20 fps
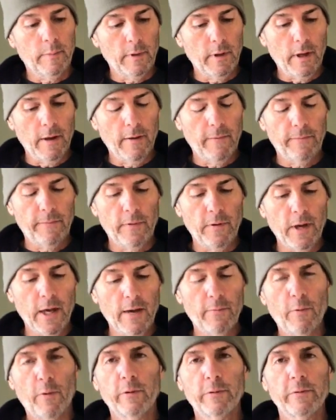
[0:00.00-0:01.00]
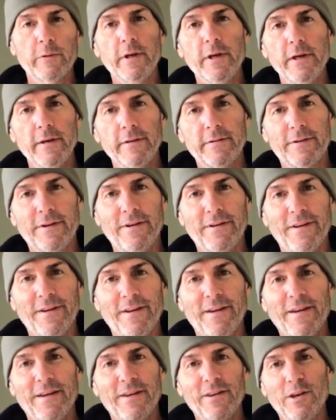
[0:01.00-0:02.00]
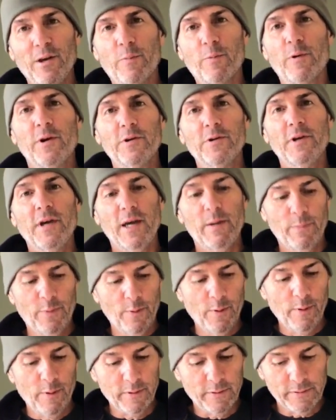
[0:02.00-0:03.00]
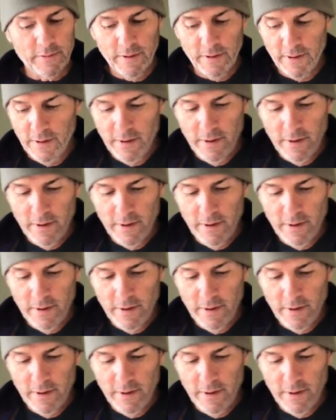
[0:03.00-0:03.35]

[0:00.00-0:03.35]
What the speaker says: If you have older knees, you appreciate poles.